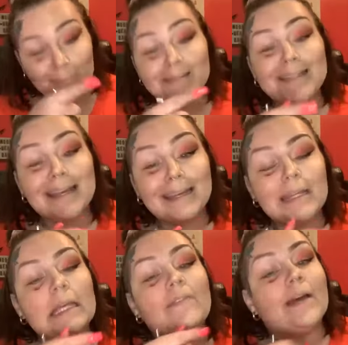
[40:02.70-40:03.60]
I'm saying
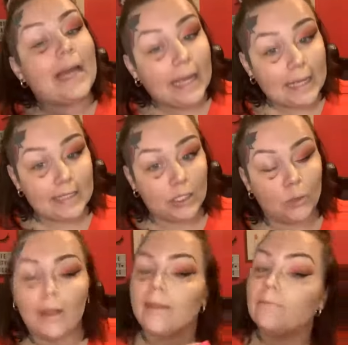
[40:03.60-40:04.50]
if I had to,
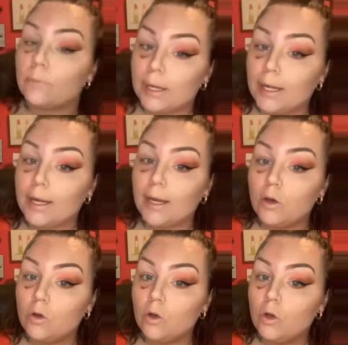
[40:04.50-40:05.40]
like if I ran
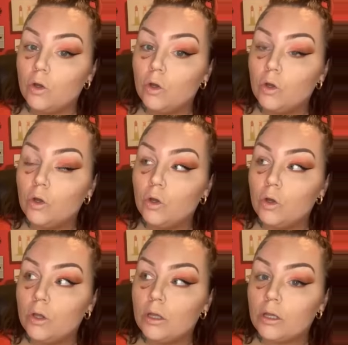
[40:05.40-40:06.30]
out,
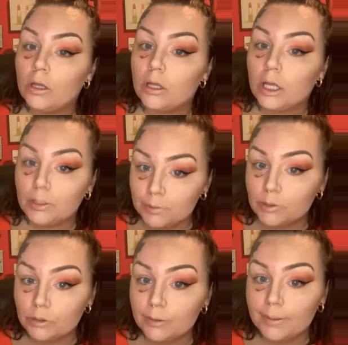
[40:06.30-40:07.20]
I'm gonna
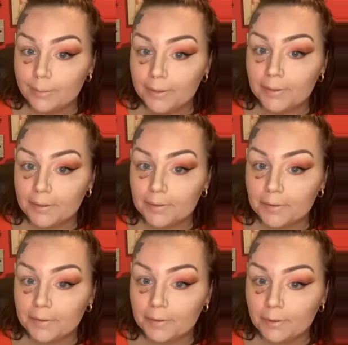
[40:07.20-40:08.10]
do it in a bag.
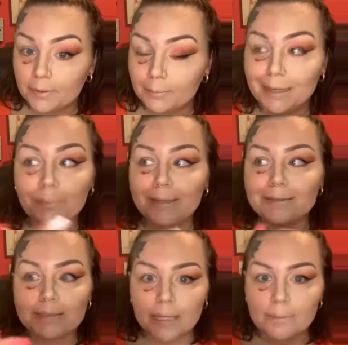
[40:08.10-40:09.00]
But I'm gonna
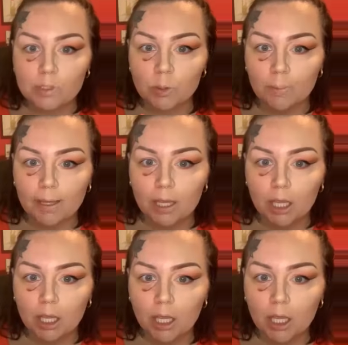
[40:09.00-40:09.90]
have to tape it to a
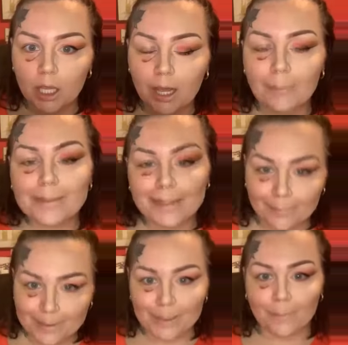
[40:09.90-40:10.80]
bag. I mean,
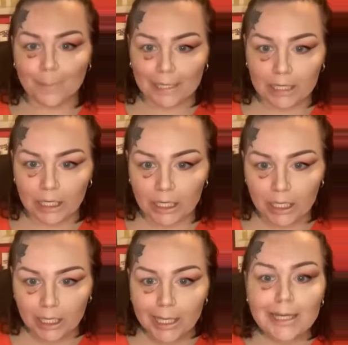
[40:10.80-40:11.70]
tape it to me.
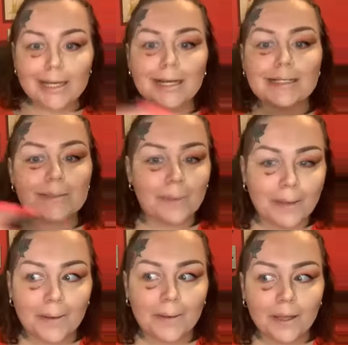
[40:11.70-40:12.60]
Cause
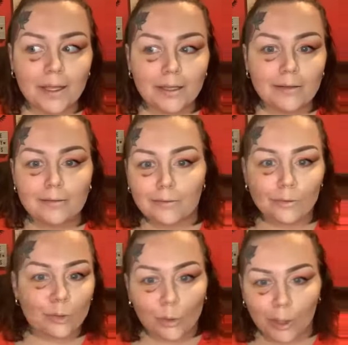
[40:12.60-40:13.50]
my
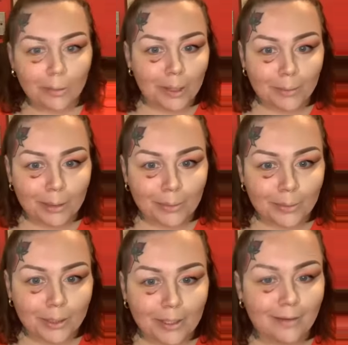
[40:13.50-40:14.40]
doodoo don't come out of my
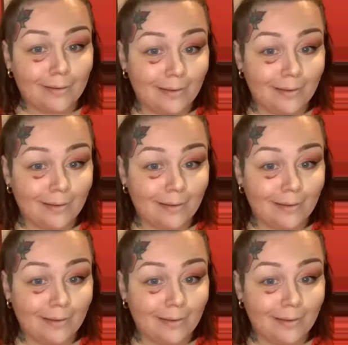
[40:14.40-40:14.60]
booty.